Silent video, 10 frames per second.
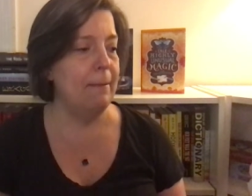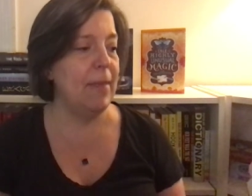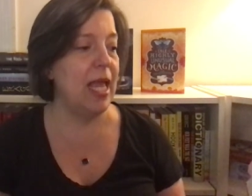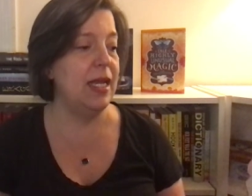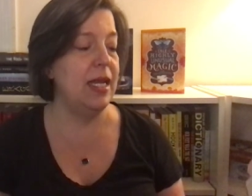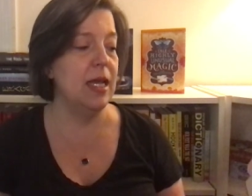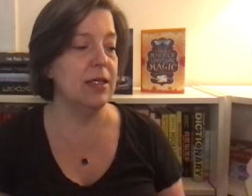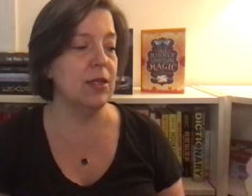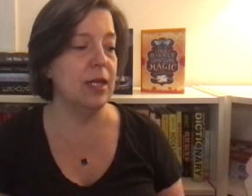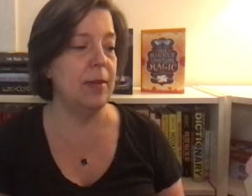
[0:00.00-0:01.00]
and
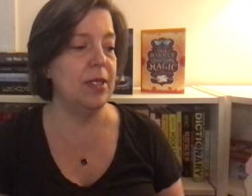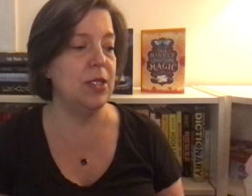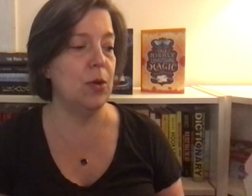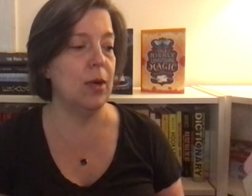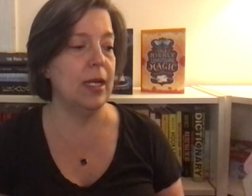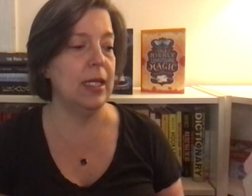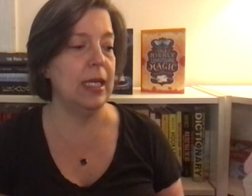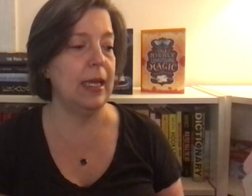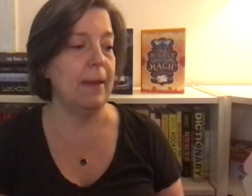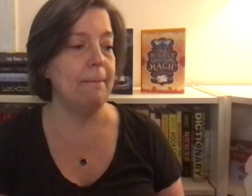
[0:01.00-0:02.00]
nuzzled him
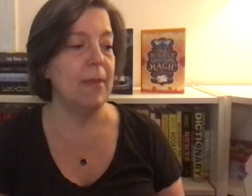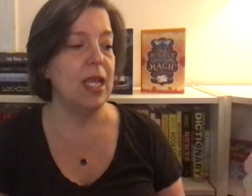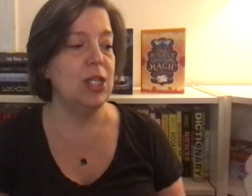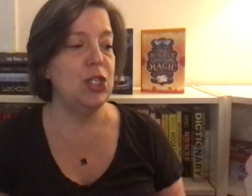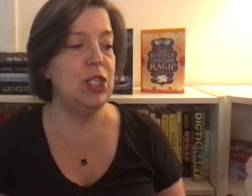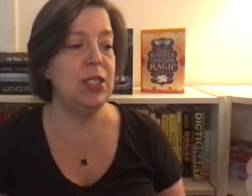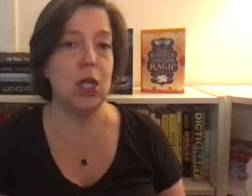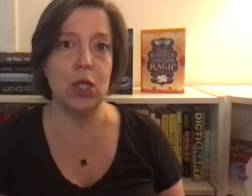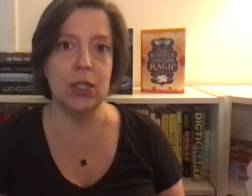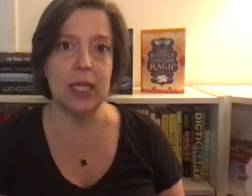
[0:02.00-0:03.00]
adoringly. She
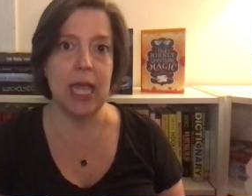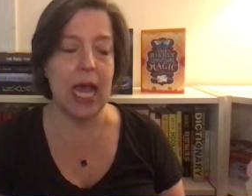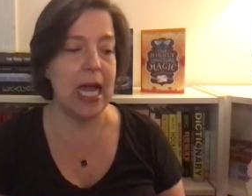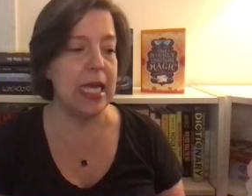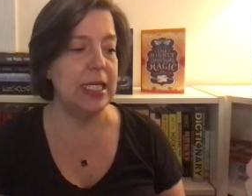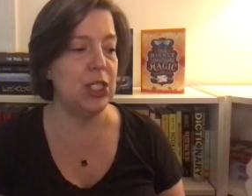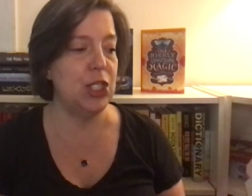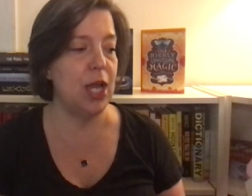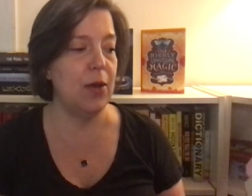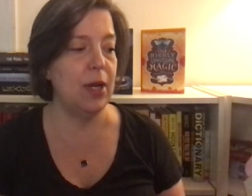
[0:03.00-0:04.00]
turned to Kai and
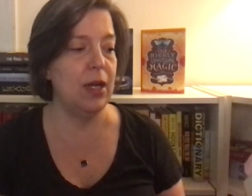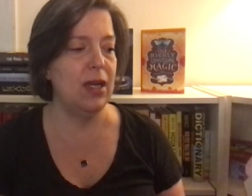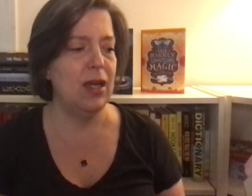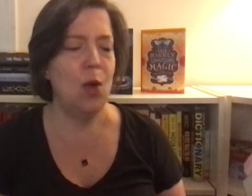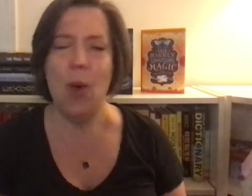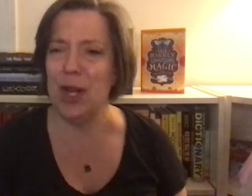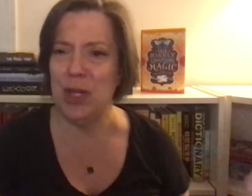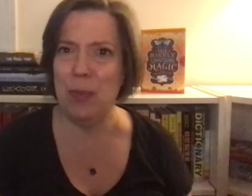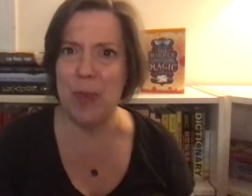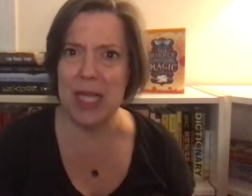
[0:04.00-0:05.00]
shouted, What are
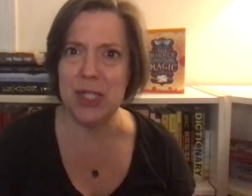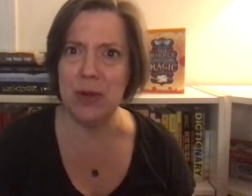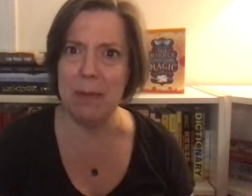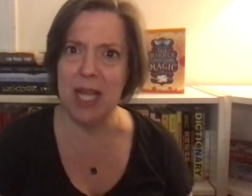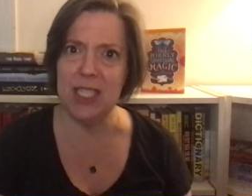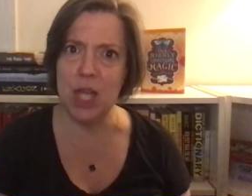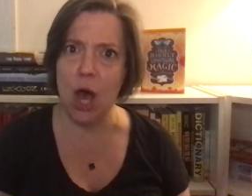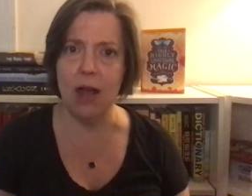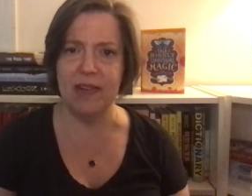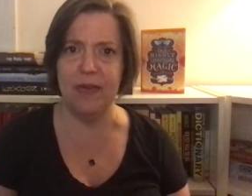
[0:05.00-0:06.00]
you pestering my
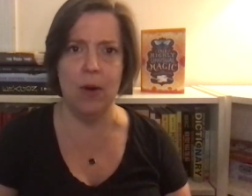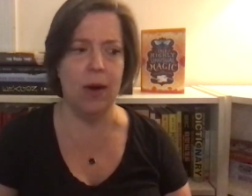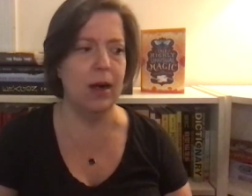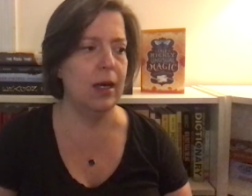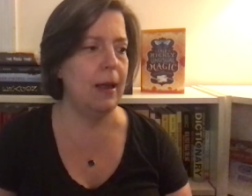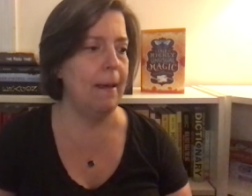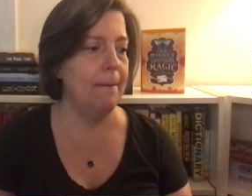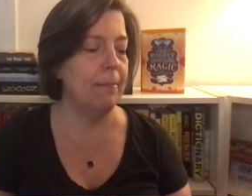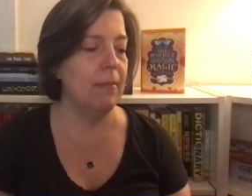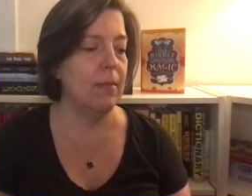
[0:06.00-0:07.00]
dog for?
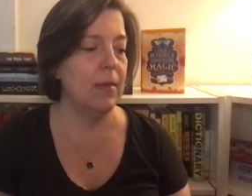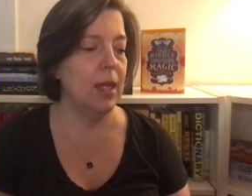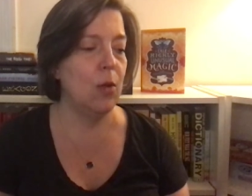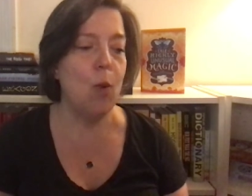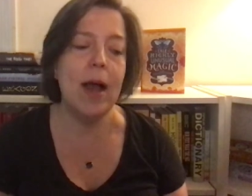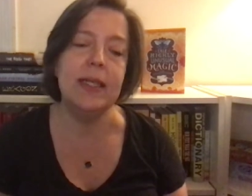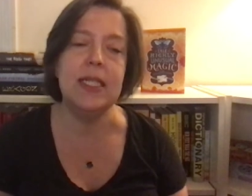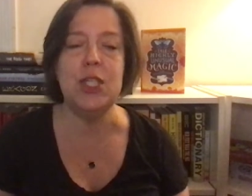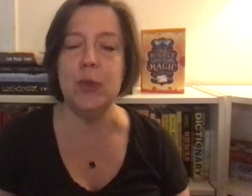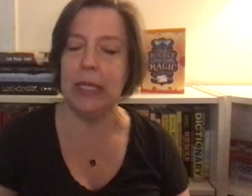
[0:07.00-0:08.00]
Why
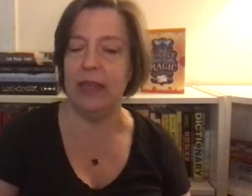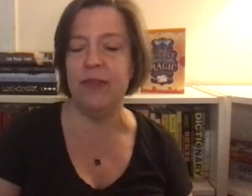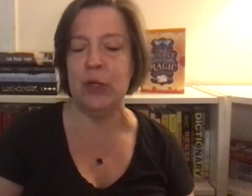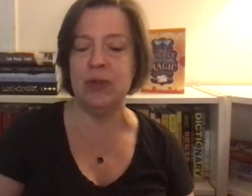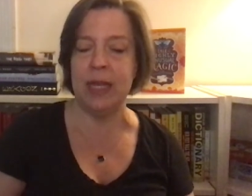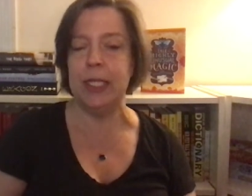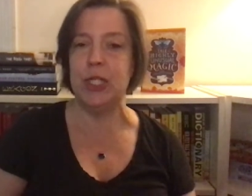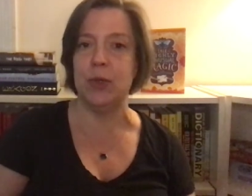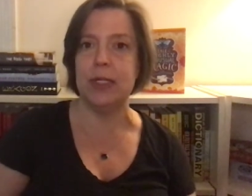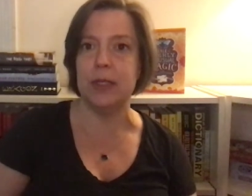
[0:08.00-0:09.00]
did you leave your
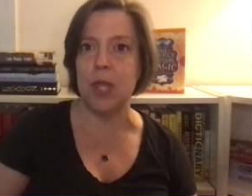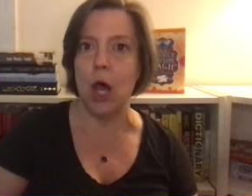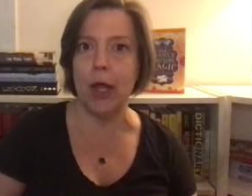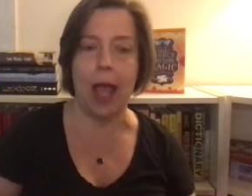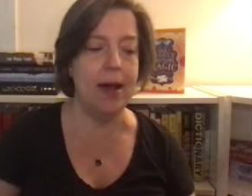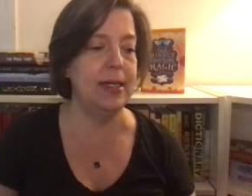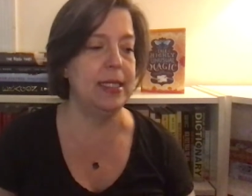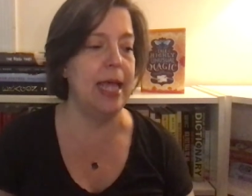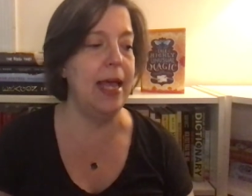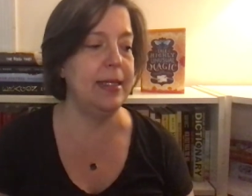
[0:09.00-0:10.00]
dangerous dog
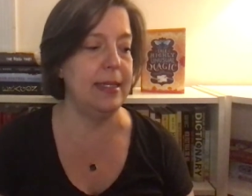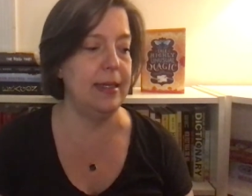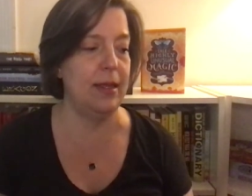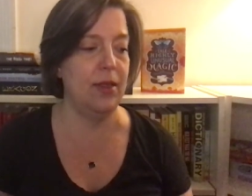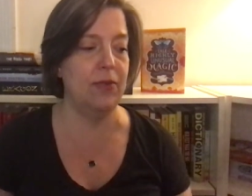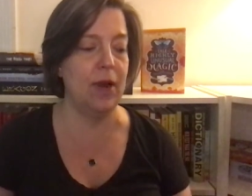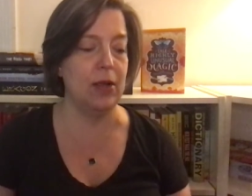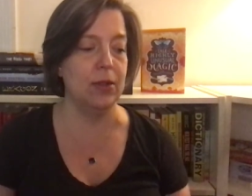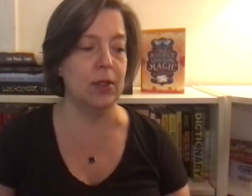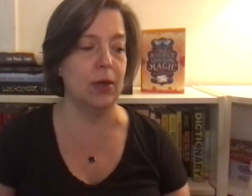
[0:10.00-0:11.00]
unattended? the
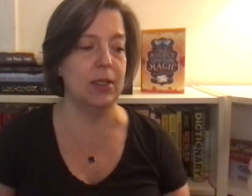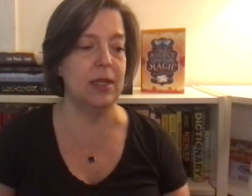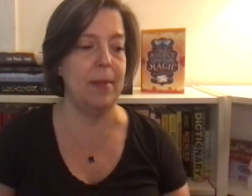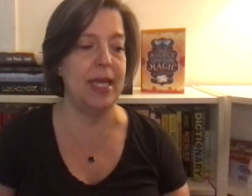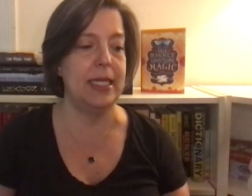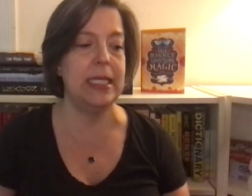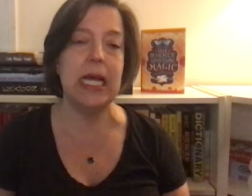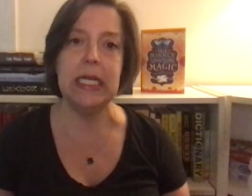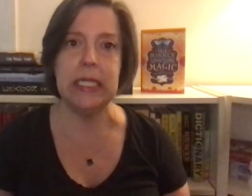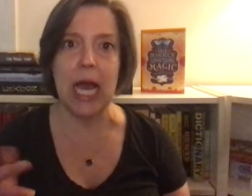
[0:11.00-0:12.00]
freckled girl demanded.
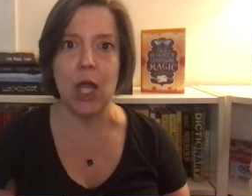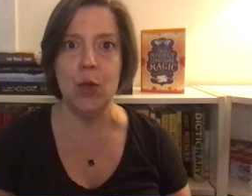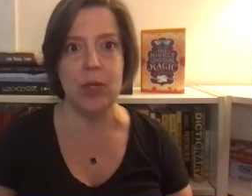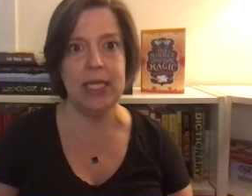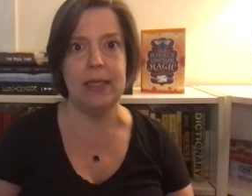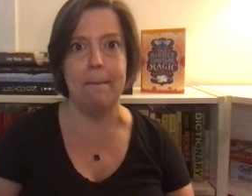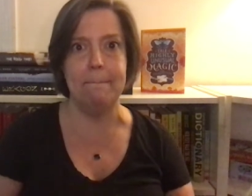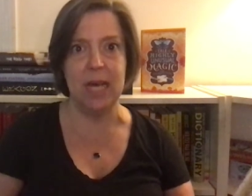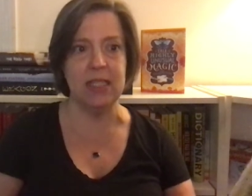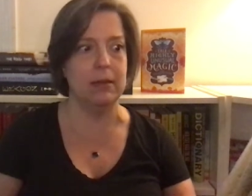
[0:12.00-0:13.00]
Taco needs a
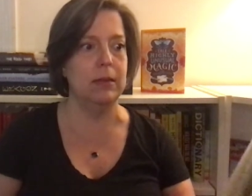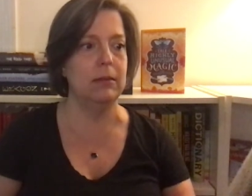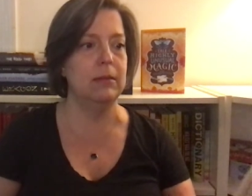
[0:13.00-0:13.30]
muzzle.